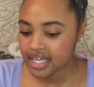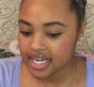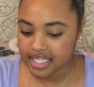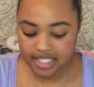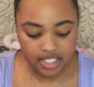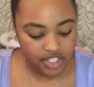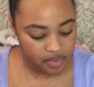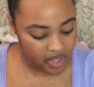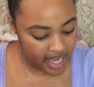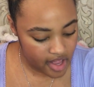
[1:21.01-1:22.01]
goodness, there's
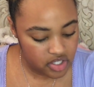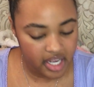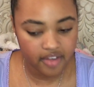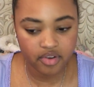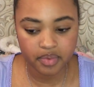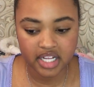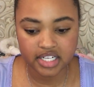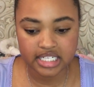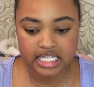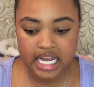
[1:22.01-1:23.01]
something else I got from
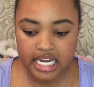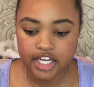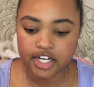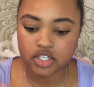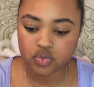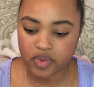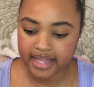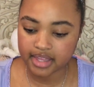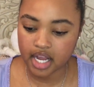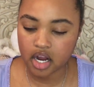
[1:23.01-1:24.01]
Claire's. It's not in here, it's
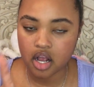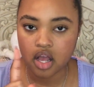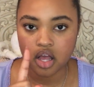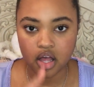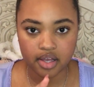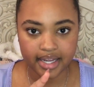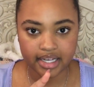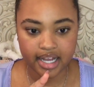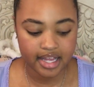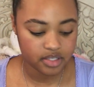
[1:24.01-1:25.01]
right there. I'll get
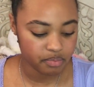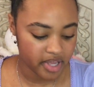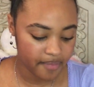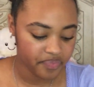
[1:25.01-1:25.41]
it, guys, but